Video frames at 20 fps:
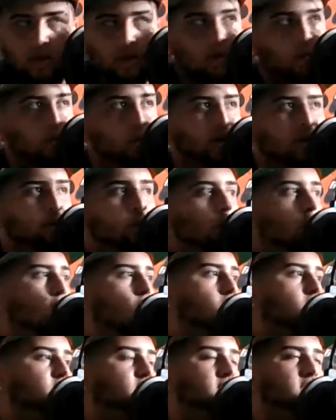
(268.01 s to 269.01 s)
We
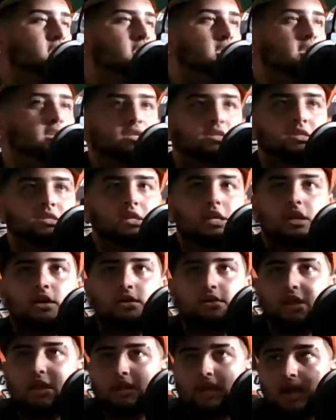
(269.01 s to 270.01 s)
walked into this year
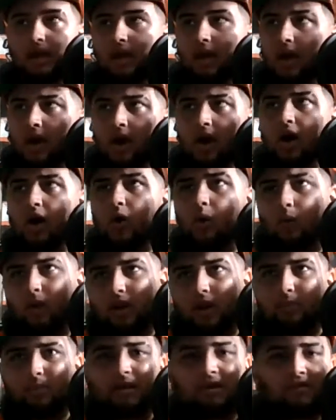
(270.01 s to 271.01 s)
thinking, oh,
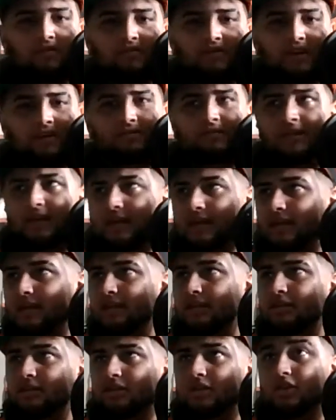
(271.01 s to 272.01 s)
it'll be
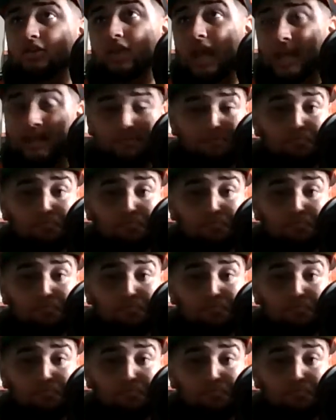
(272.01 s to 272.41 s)
15 at